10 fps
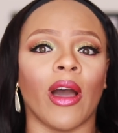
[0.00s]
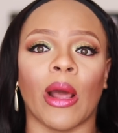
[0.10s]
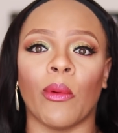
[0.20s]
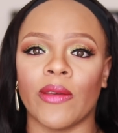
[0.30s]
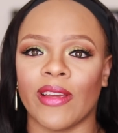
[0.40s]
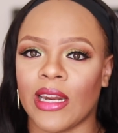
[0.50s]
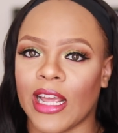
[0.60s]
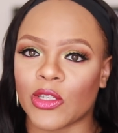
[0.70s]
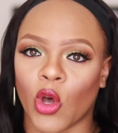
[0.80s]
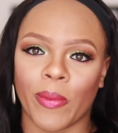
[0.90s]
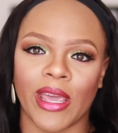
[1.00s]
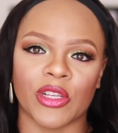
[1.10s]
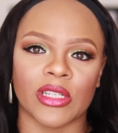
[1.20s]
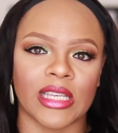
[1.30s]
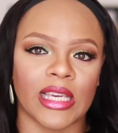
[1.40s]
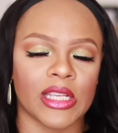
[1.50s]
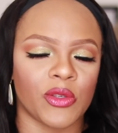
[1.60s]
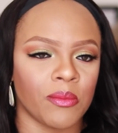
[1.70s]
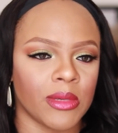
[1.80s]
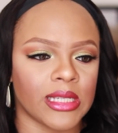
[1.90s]
and I will leave it linked up here just in case
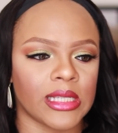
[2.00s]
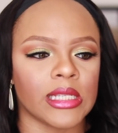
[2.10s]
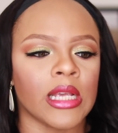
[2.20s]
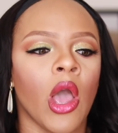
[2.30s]
you missed it.